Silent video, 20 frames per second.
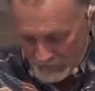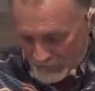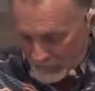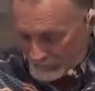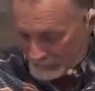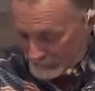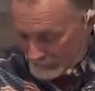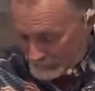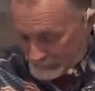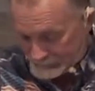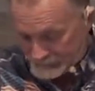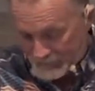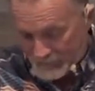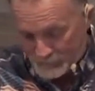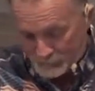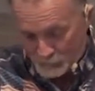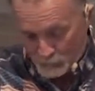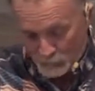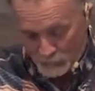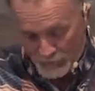an
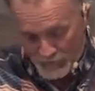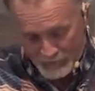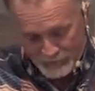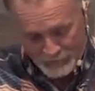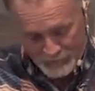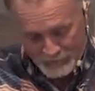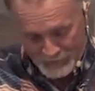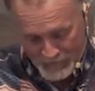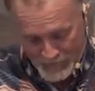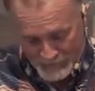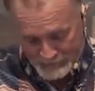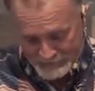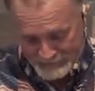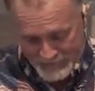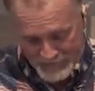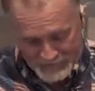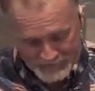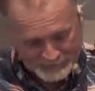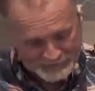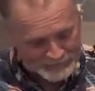example. And I think
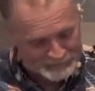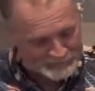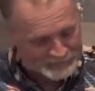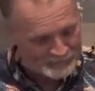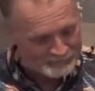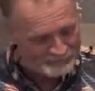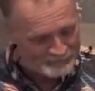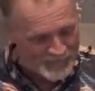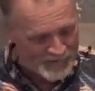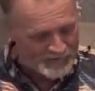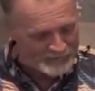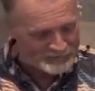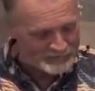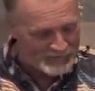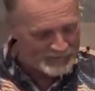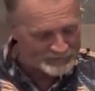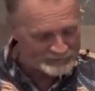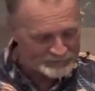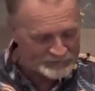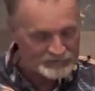Isaiah does a
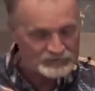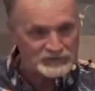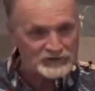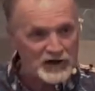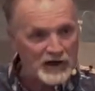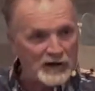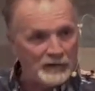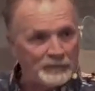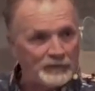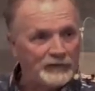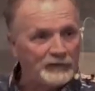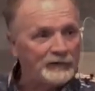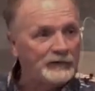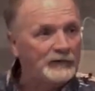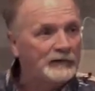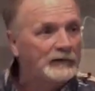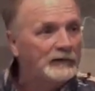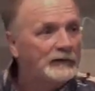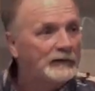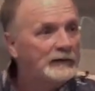fantastic job here
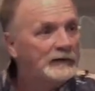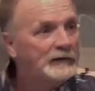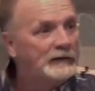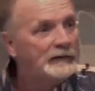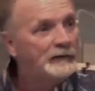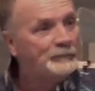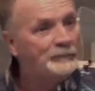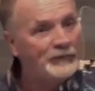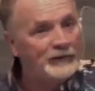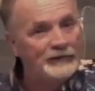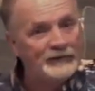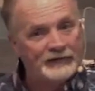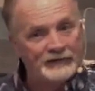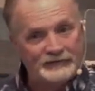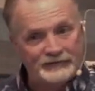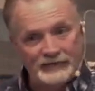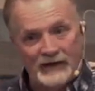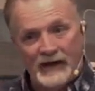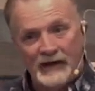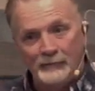being an
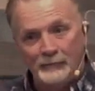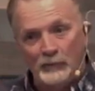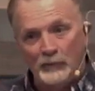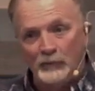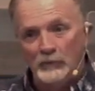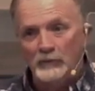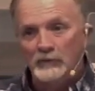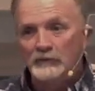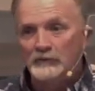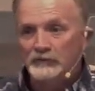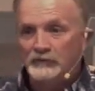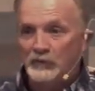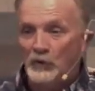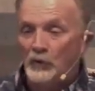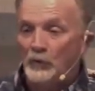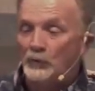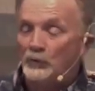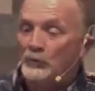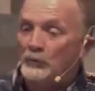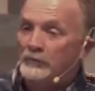example,
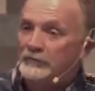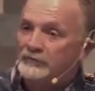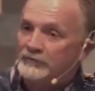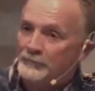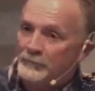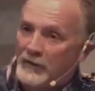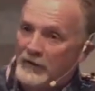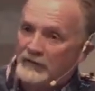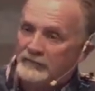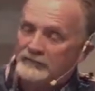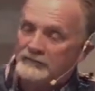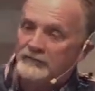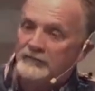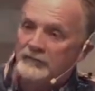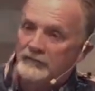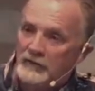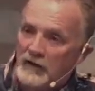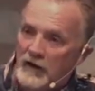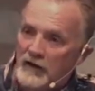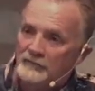showing respect to
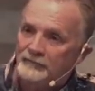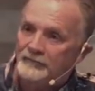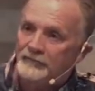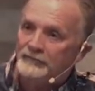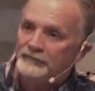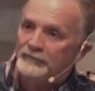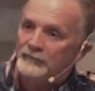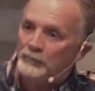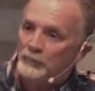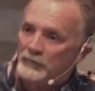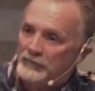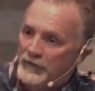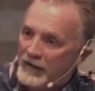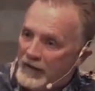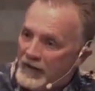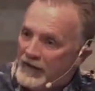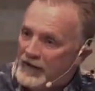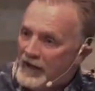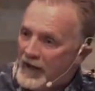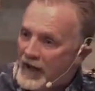the office and what
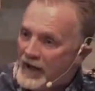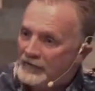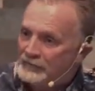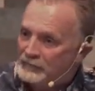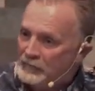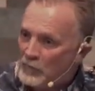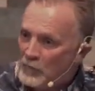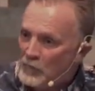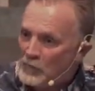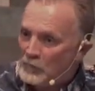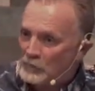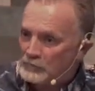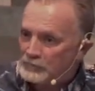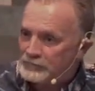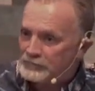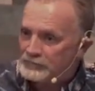Ahaz holds.